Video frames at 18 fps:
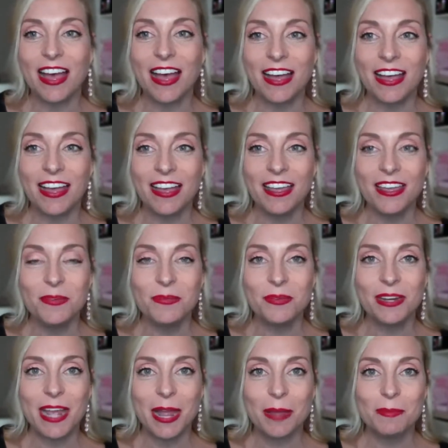I
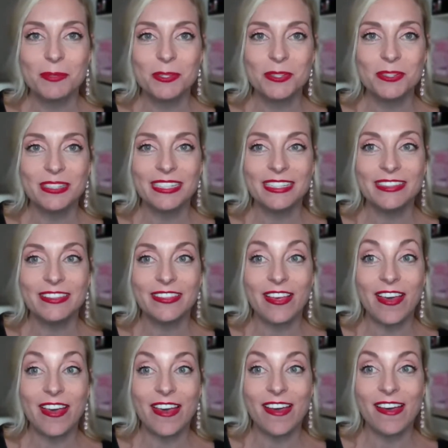would absolutely
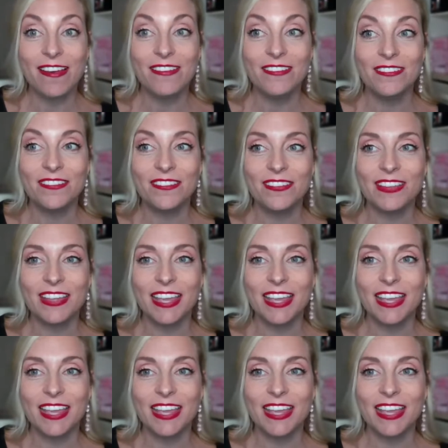love